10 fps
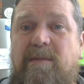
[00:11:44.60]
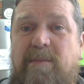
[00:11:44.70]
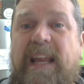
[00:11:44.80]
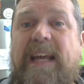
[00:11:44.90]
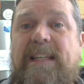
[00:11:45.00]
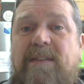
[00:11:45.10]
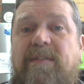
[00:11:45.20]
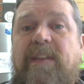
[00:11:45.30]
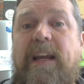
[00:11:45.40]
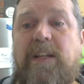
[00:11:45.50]
negative
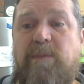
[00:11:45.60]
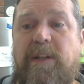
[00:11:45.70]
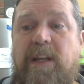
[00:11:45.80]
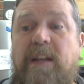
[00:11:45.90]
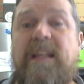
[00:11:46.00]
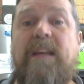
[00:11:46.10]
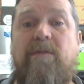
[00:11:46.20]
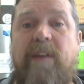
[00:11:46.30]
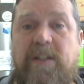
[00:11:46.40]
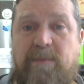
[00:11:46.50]
things, but the
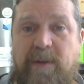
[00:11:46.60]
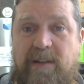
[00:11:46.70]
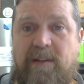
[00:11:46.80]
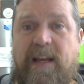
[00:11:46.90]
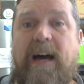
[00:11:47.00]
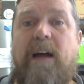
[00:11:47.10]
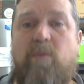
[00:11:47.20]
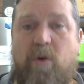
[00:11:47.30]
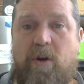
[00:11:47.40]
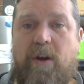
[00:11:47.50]
investment, the hard
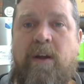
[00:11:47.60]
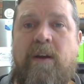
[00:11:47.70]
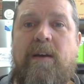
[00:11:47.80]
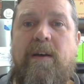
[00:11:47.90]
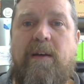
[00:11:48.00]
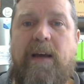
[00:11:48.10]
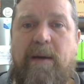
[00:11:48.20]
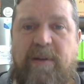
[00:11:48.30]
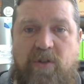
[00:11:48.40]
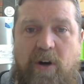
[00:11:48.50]
work, how
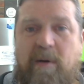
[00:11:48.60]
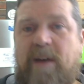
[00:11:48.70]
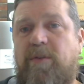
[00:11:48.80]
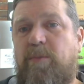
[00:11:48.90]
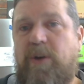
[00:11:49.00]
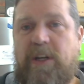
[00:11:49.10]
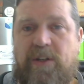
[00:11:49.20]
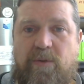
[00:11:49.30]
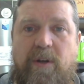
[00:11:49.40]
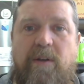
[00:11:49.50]
much time I have to put
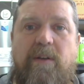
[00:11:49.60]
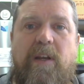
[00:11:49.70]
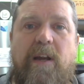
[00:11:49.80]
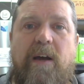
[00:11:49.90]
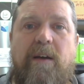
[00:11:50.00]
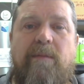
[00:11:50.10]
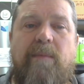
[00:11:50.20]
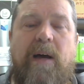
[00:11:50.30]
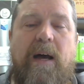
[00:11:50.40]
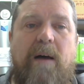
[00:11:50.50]
into it,
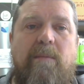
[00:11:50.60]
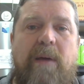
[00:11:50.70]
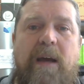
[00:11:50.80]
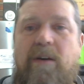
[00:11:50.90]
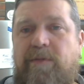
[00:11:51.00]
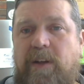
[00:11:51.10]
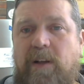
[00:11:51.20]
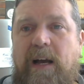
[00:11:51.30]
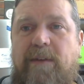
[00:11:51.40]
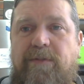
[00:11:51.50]
how I
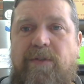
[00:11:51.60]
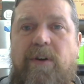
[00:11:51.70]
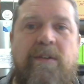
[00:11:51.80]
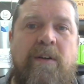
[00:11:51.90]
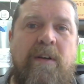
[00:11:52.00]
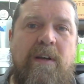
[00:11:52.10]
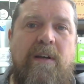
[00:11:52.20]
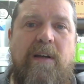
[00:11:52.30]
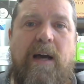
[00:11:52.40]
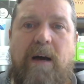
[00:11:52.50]
feel after it,
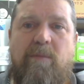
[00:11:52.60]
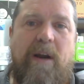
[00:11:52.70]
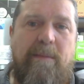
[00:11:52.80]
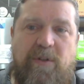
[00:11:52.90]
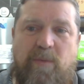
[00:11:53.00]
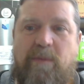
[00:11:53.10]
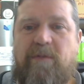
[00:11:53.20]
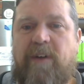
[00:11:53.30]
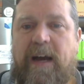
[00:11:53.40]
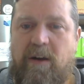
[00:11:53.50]
what happens when we
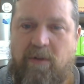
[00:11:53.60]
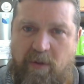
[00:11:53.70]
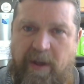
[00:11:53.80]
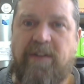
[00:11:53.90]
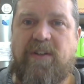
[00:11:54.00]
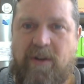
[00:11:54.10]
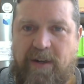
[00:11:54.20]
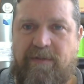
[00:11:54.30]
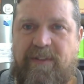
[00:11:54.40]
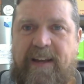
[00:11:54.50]
fail, all those
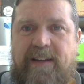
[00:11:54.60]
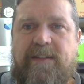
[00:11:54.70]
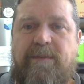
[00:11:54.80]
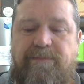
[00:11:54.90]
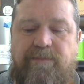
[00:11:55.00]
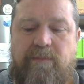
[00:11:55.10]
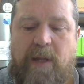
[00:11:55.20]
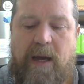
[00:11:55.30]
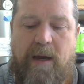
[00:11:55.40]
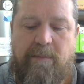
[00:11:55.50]
kind of things.
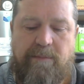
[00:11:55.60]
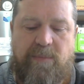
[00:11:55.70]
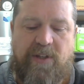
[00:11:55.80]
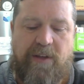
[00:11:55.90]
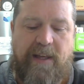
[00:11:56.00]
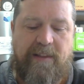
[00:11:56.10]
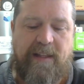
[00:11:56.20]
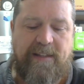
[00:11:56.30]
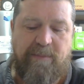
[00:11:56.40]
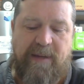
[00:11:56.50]
So
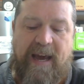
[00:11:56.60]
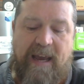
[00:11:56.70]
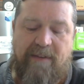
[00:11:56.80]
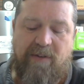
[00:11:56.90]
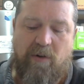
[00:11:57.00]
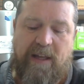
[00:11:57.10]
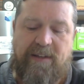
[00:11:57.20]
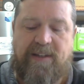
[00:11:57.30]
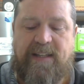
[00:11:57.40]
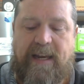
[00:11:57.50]
that's a behavioural
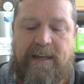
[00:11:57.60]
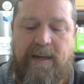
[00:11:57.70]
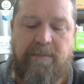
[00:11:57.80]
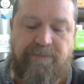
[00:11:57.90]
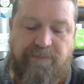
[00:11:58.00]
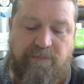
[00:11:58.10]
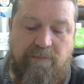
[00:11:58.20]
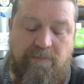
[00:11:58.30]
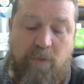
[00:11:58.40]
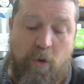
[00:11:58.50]
understanding
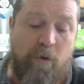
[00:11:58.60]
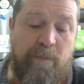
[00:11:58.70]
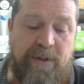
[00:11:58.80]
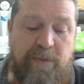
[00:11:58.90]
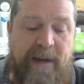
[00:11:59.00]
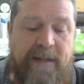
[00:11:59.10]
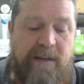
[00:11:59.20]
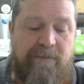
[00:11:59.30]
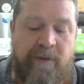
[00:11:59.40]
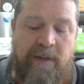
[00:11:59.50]
or perspective.